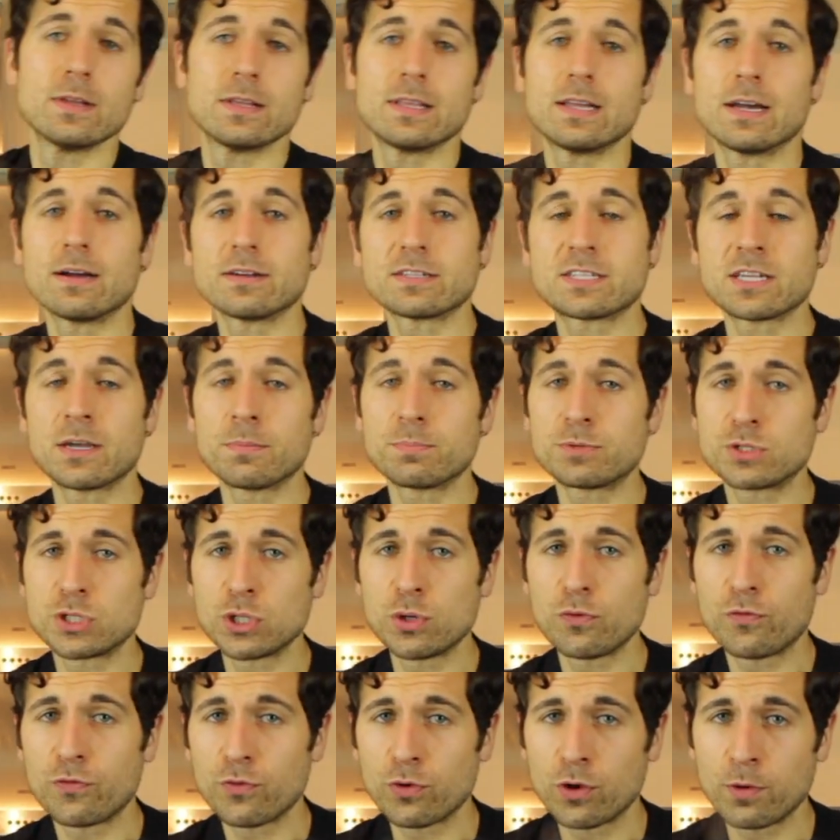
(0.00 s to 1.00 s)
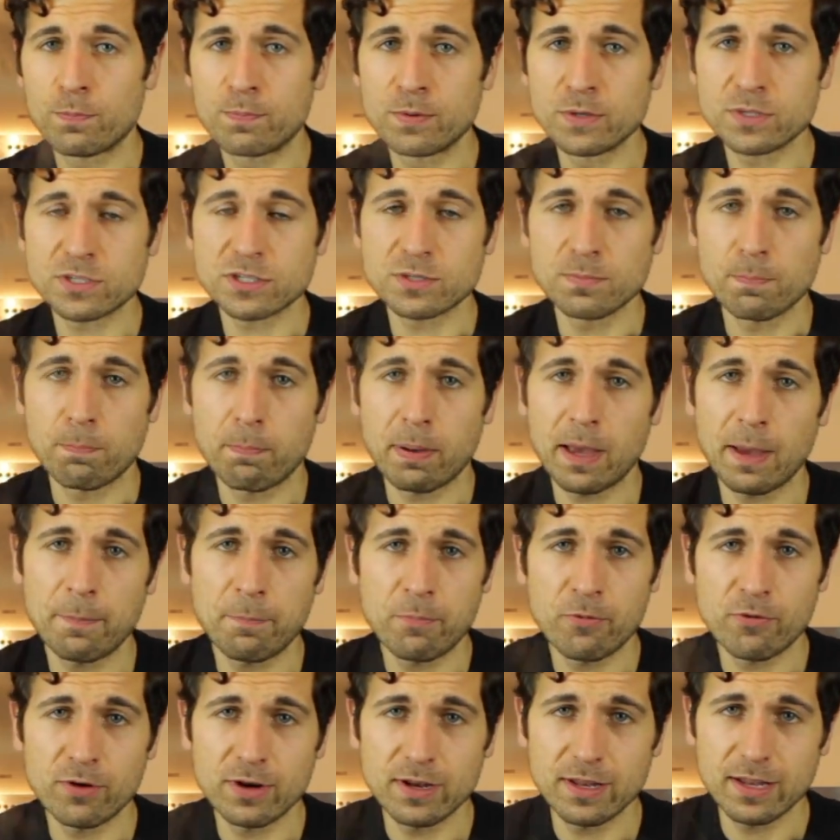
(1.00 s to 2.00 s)
Now it's up to you if you want to put some
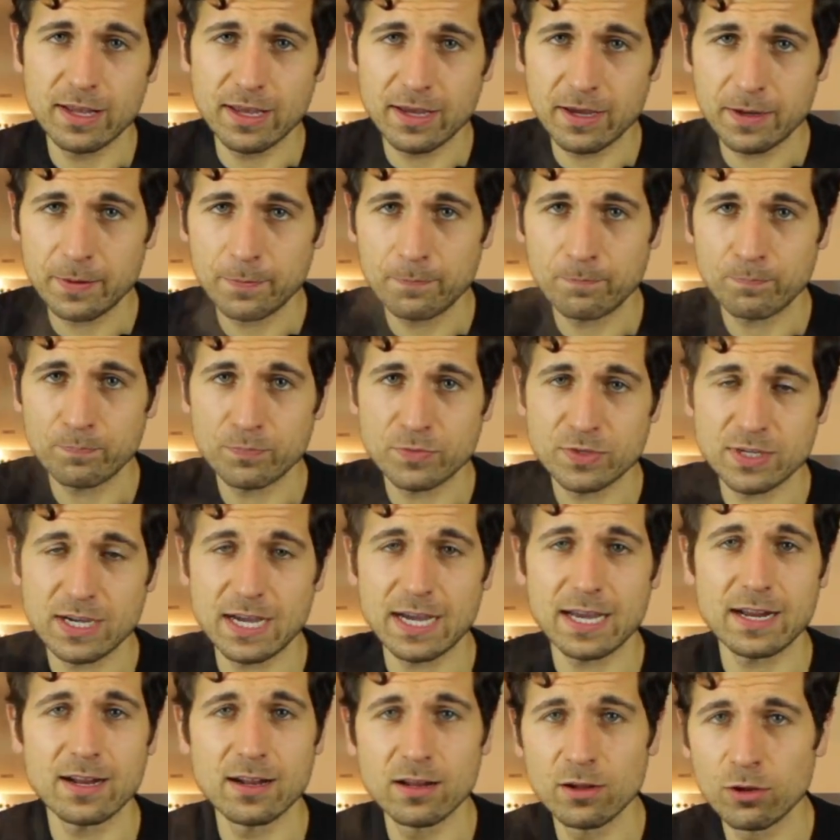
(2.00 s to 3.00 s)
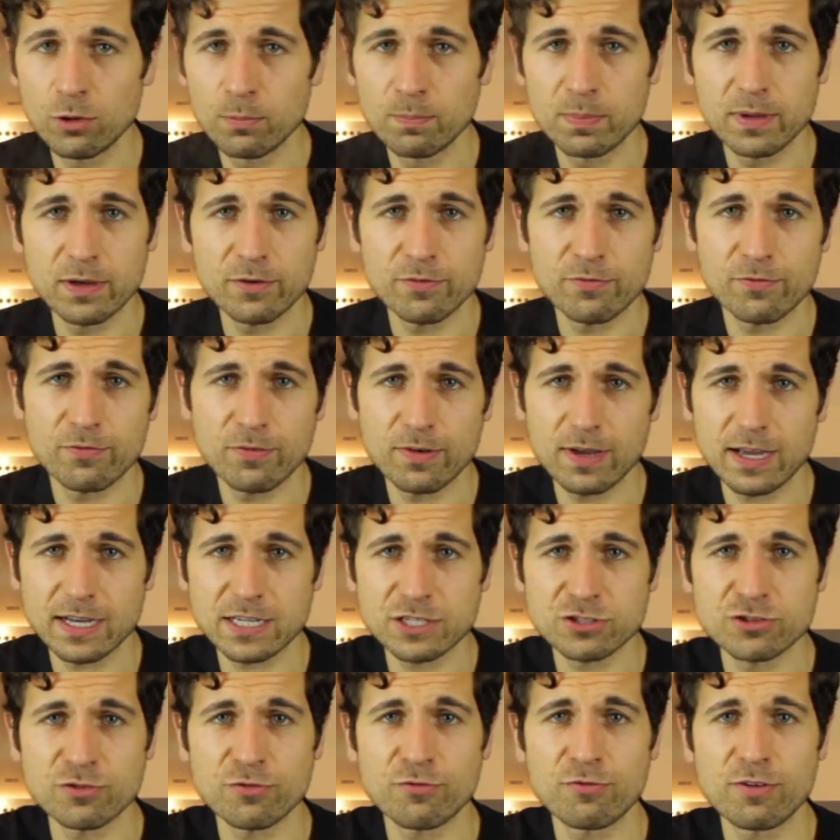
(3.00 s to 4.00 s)
pepper in there to add a little bit of
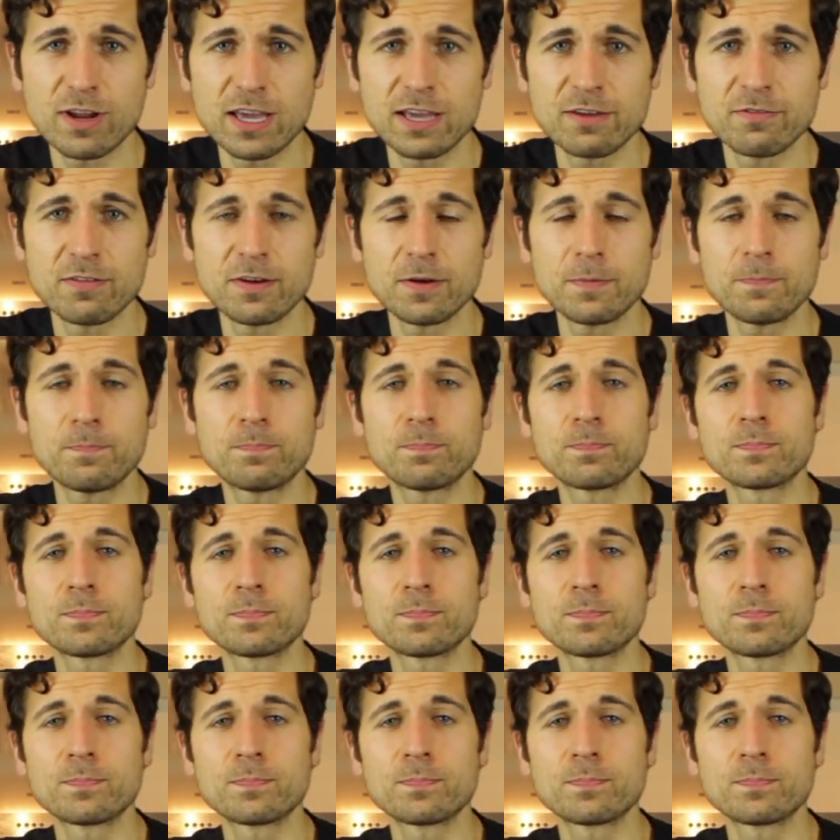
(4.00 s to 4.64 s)
extra flavor.